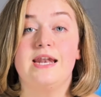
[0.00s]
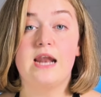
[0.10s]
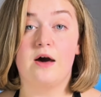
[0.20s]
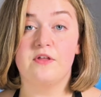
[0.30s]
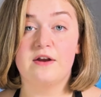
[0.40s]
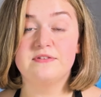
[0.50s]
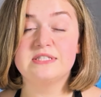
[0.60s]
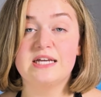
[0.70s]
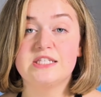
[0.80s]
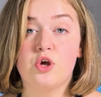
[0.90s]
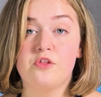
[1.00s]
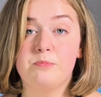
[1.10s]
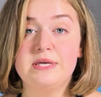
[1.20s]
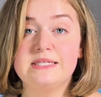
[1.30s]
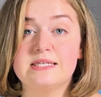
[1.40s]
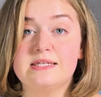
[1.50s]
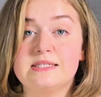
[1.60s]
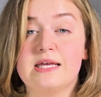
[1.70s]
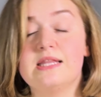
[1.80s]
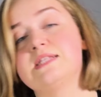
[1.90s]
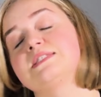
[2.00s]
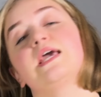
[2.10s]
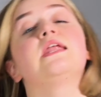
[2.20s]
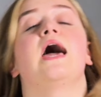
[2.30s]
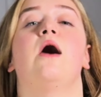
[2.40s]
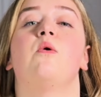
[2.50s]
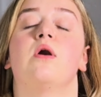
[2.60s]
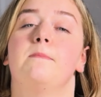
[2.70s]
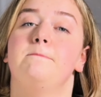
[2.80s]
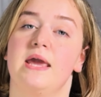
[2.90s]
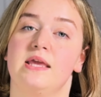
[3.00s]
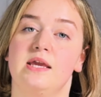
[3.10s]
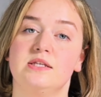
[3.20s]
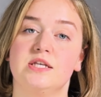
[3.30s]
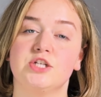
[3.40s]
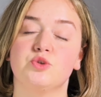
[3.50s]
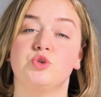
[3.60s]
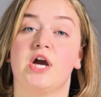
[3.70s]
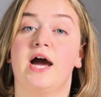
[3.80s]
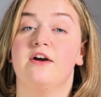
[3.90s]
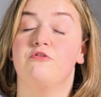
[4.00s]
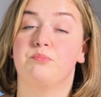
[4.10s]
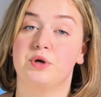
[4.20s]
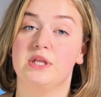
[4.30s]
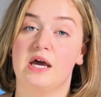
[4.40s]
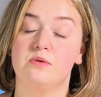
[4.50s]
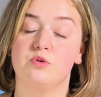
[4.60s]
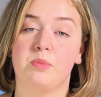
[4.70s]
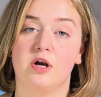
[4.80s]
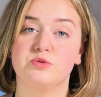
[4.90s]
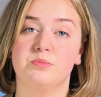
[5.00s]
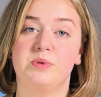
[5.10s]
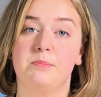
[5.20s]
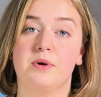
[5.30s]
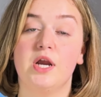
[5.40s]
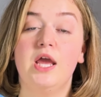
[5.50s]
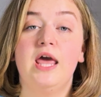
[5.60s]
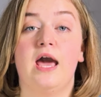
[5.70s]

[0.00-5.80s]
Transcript: Now that I've sliced all the pieces, let's get our baking dish, which I have pre-lined with parchment paper,